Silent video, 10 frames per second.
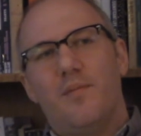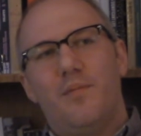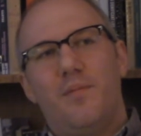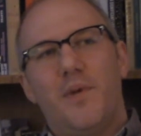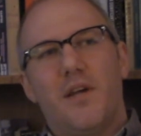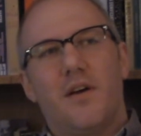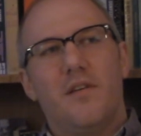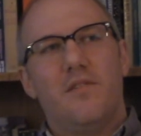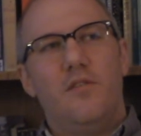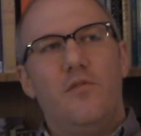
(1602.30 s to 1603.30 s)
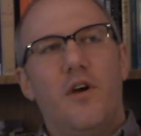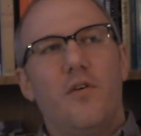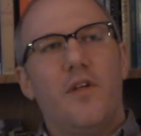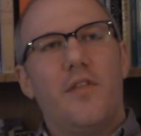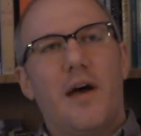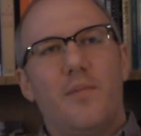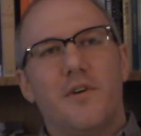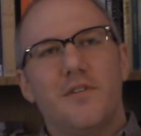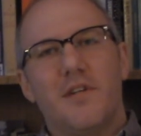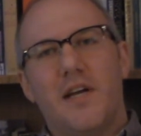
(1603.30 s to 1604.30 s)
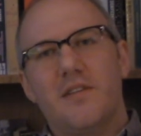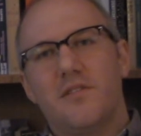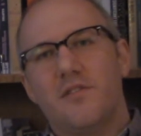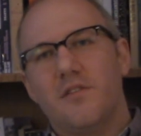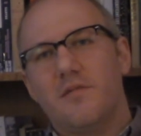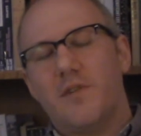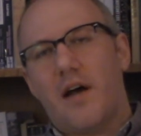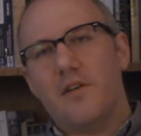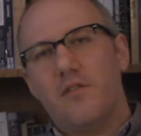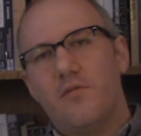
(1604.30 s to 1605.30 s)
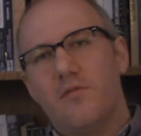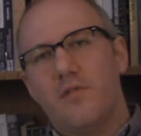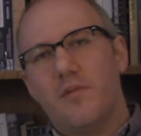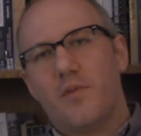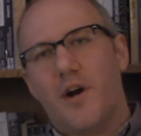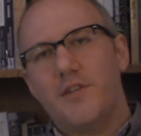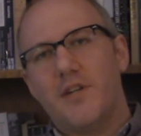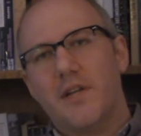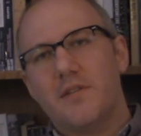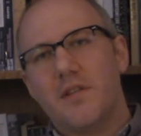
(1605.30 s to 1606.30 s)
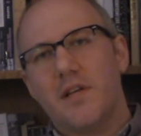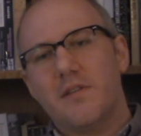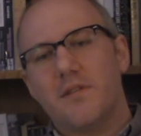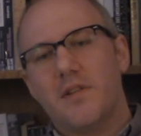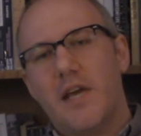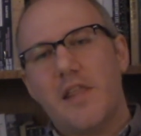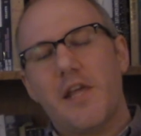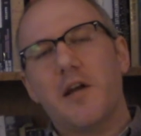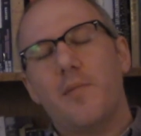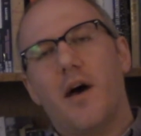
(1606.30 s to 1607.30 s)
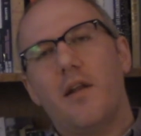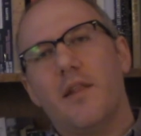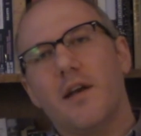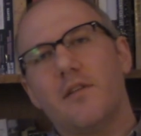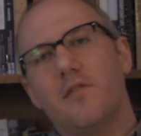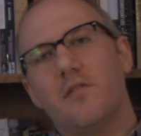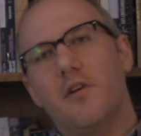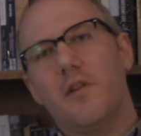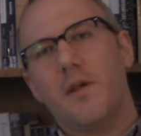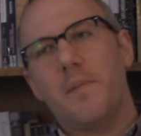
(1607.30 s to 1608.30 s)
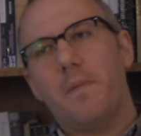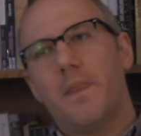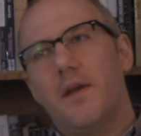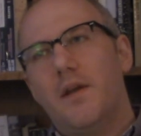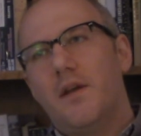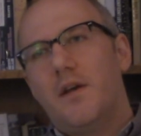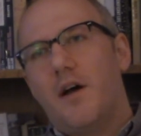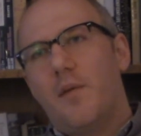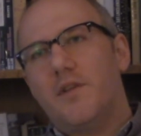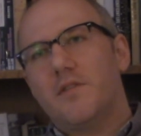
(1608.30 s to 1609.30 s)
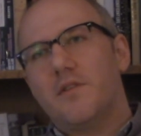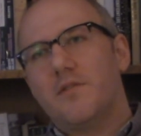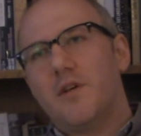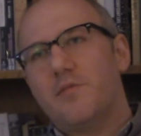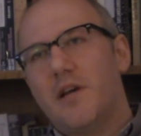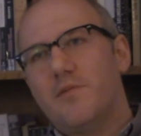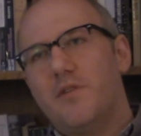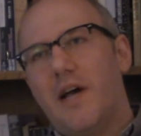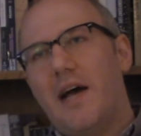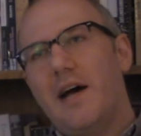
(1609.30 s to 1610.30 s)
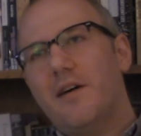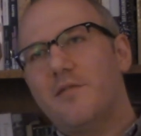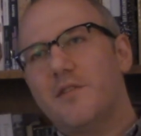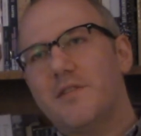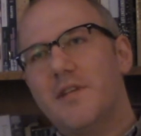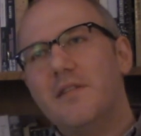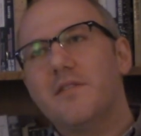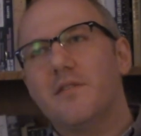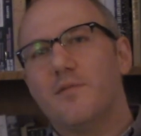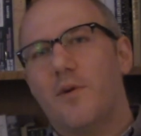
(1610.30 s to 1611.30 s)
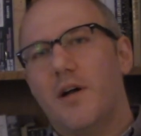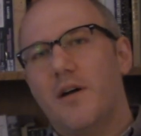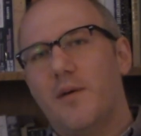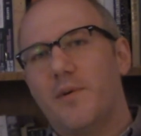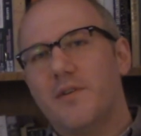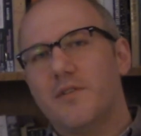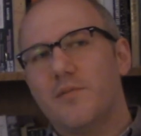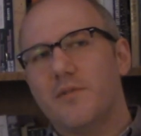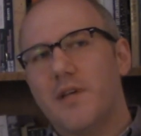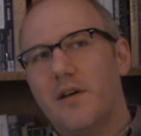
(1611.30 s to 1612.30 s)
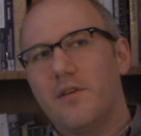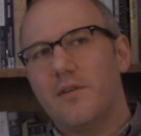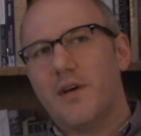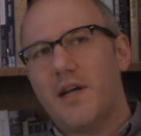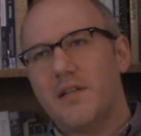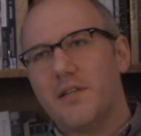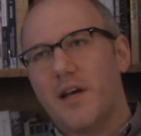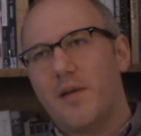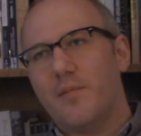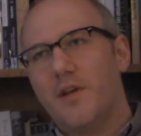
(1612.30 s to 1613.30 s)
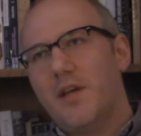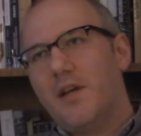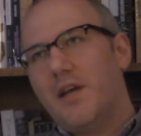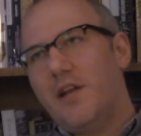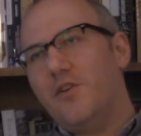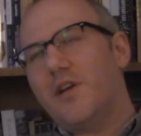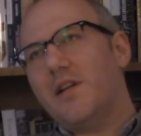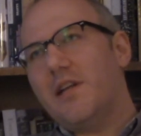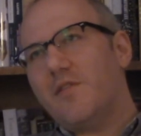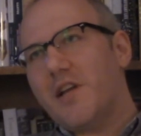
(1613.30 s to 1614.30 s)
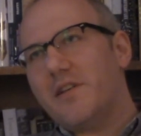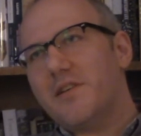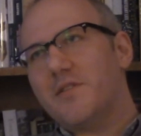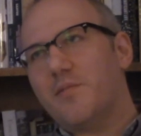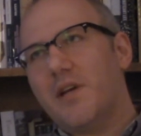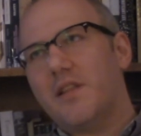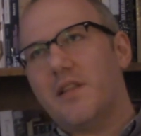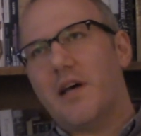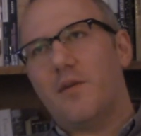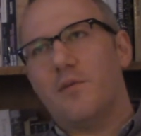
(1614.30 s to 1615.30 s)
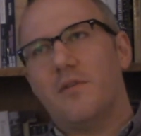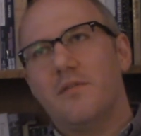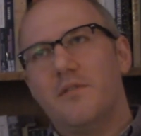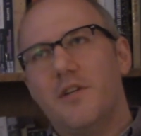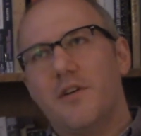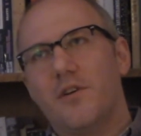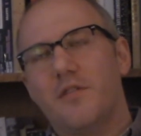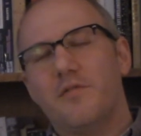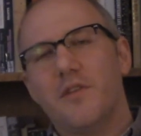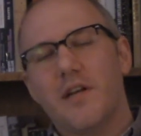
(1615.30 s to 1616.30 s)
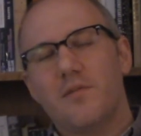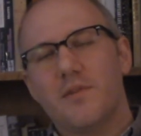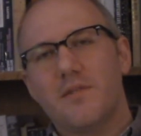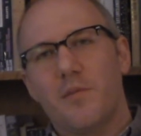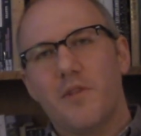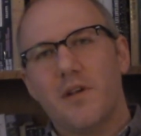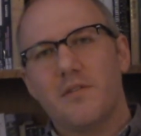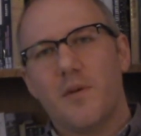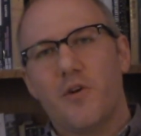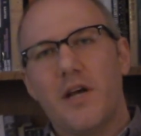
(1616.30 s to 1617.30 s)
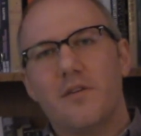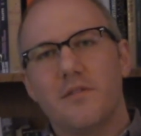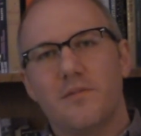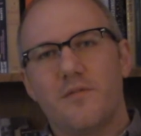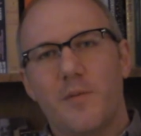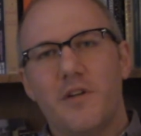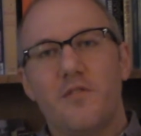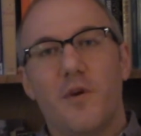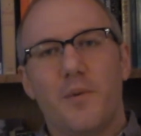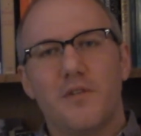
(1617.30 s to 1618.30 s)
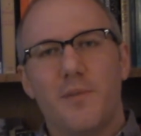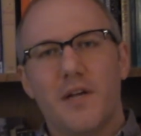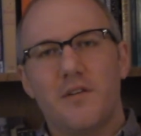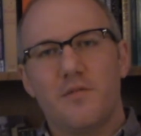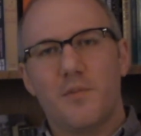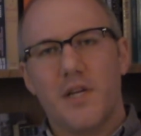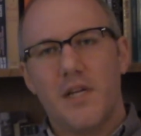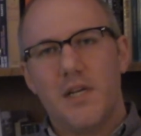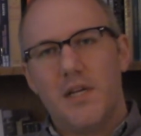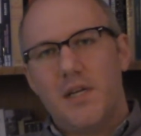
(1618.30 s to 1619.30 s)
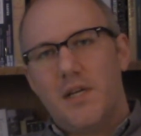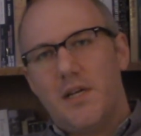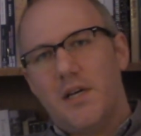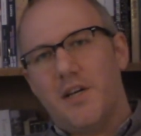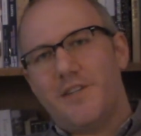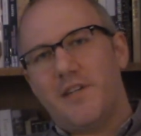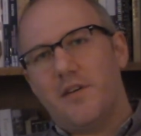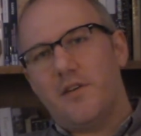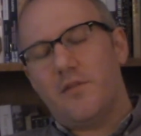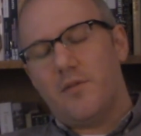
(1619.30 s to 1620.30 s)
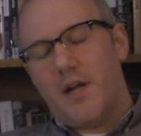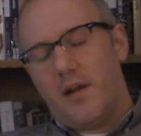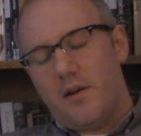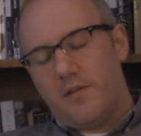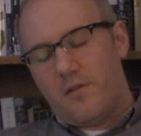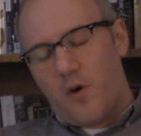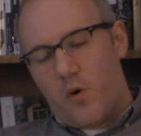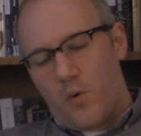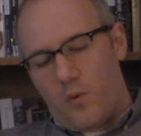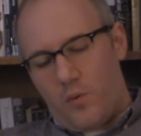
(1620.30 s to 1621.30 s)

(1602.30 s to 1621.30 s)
Because you know that that person has certain values and projects and things that they think about and that concern them. And so sometimes you have a sense of what a person will tell you ahead of time, and you can even anticipate that that will, you know, conflict with something someone else from a different perspective might tell you, right? So